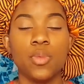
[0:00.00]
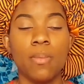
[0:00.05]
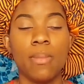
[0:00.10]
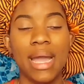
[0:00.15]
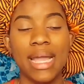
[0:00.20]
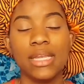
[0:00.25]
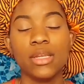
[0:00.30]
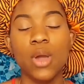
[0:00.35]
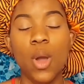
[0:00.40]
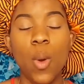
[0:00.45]

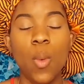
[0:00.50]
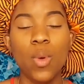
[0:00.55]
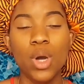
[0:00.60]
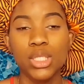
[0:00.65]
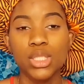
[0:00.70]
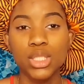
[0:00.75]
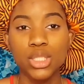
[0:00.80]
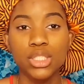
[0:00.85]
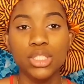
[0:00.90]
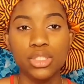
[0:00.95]
might not
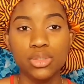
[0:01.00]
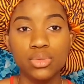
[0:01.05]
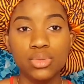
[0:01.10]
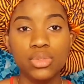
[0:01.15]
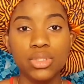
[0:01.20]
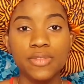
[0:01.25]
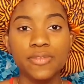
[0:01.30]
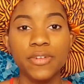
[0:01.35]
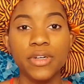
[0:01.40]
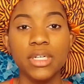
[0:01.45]
want to
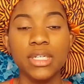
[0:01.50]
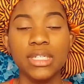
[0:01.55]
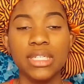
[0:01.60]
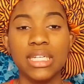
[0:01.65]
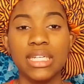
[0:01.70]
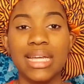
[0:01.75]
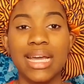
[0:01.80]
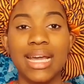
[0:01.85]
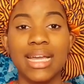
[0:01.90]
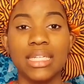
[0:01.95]
use for
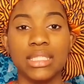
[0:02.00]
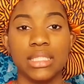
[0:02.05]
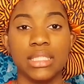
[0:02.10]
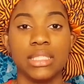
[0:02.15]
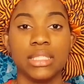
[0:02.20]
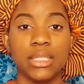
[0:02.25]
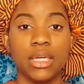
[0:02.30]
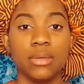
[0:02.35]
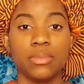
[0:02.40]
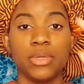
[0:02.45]
hooded eyes
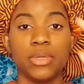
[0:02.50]
is a